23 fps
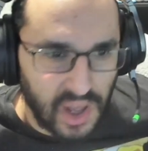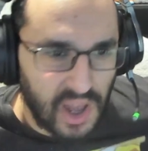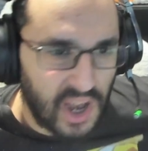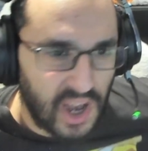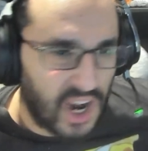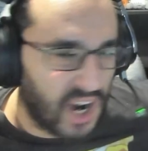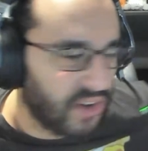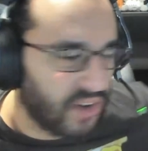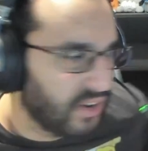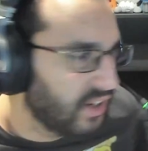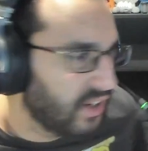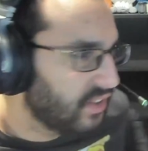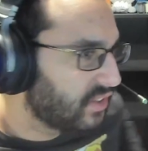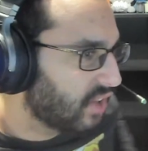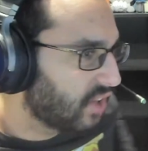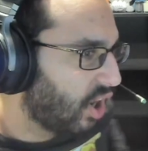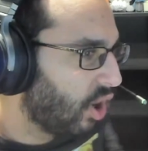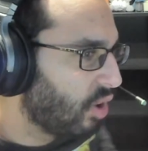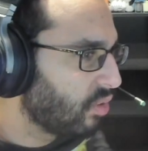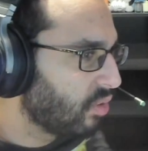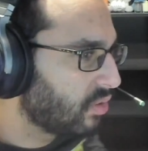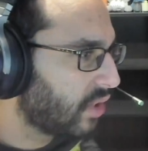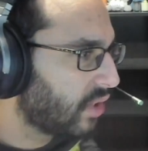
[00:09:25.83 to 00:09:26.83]
I really
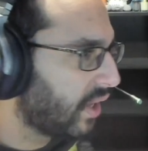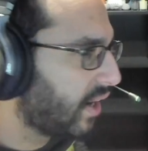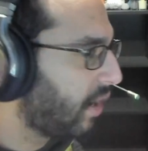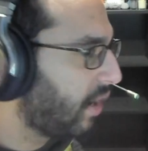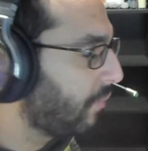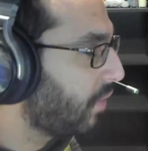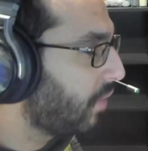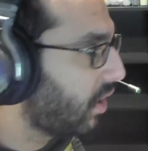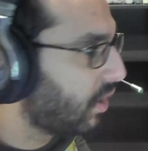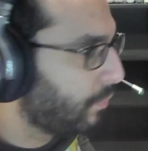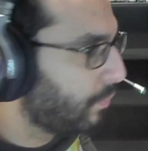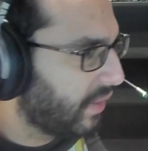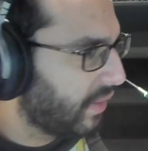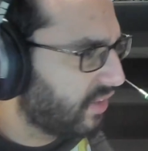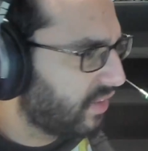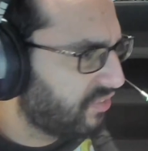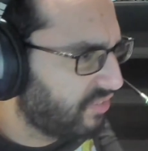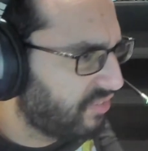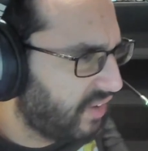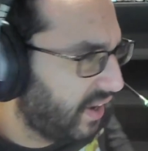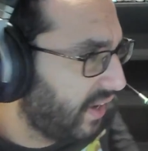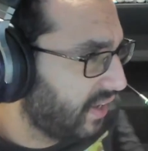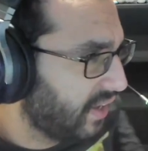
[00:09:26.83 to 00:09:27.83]
don't. Like, I'm not a big
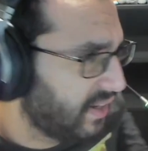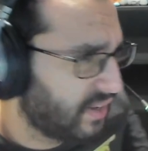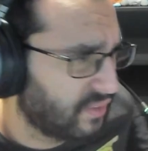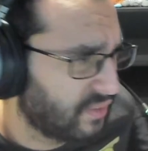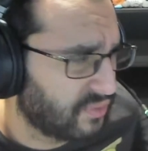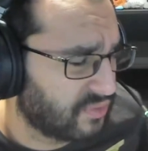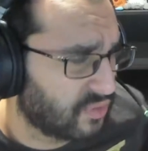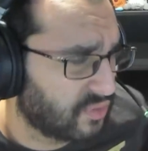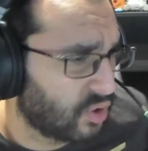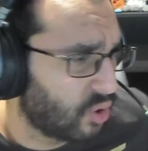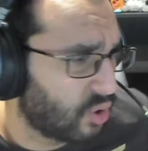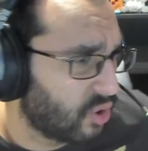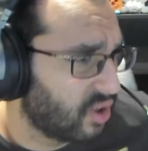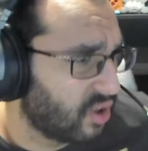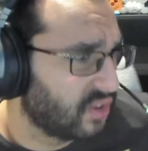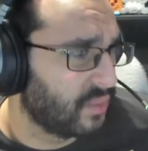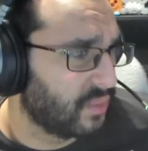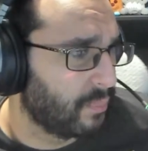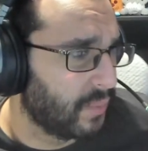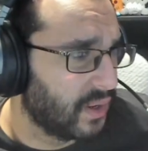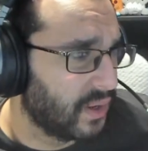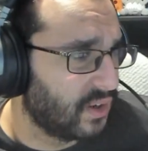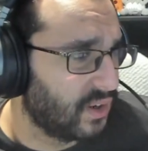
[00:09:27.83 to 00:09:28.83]
fan of Laura
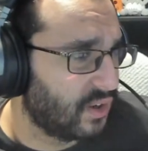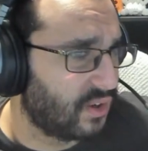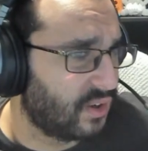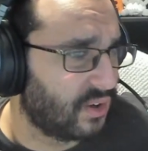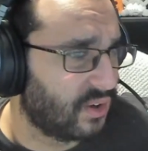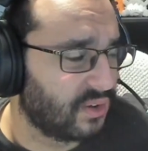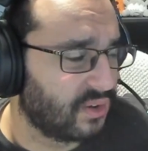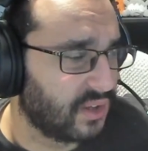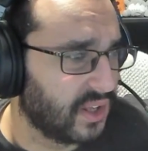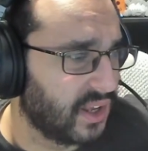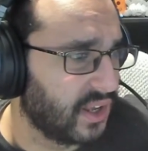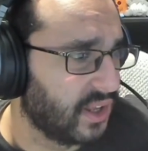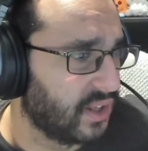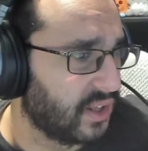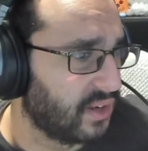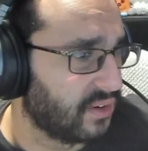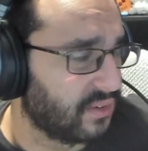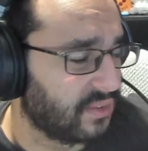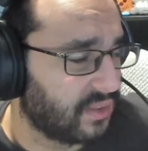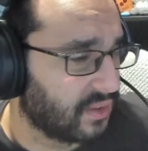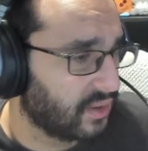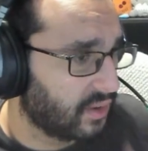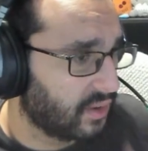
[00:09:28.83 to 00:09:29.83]
DeMille in the